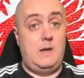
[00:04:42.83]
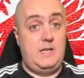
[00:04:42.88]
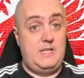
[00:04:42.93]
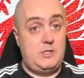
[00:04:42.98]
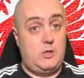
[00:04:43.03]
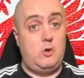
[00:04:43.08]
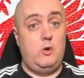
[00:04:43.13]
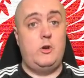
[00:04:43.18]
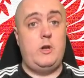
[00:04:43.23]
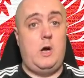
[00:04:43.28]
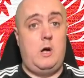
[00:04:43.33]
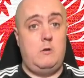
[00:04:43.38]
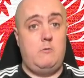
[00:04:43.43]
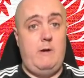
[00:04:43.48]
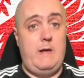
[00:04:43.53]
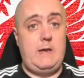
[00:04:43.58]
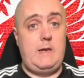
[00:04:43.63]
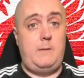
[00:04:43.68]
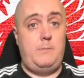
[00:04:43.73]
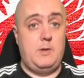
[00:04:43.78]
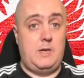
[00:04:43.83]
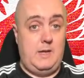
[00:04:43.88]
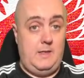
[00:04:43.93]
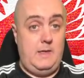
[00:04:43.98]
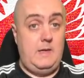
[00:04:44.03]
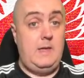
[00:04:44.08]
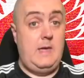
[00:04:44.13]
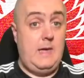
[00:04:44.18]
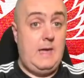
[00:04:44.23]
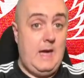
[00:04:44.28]
He's good already, but I
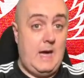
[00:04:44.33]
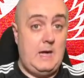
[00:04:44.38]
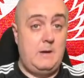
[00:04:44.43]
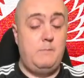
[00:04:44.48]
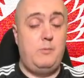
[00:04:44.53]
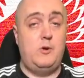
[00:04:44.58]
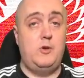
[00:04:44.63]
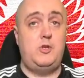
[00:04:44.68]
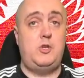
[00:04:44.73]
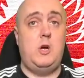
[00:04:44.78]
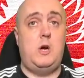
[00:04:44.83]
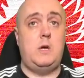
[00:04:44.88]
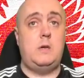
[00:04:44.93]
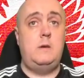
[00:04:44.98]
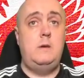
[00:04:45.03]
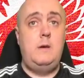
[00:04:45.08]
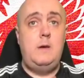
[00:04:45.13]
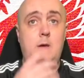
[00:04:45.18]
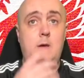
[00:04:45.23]
think he can push on.